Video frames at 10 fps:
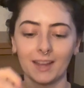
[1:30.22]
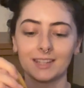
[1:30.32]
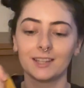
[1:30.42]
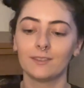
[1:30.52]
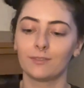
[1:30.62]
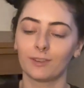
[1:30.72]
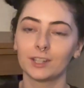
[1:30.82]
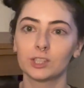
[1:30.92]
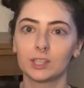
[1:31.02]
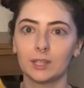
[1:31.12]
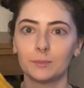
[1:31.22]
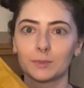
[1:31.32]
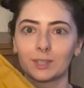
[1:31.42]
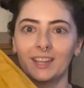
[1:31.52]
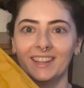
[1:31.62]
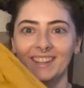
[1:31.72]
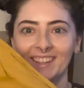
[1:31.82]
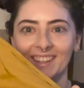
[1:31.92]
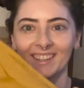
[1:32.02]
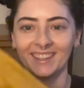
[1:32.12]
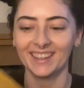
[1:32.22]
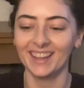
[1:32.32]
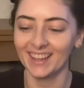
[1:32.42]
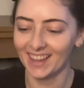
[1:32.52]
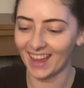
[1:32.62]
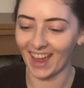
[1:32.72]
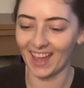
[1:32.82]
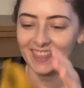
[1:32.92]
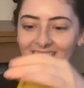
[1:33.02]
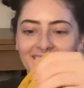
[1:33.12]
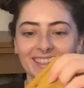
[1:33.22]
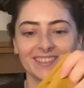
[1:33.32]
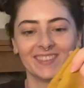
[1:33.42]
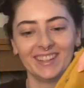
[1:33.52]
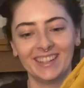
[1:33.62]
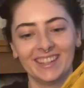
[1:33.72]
did French seams and this one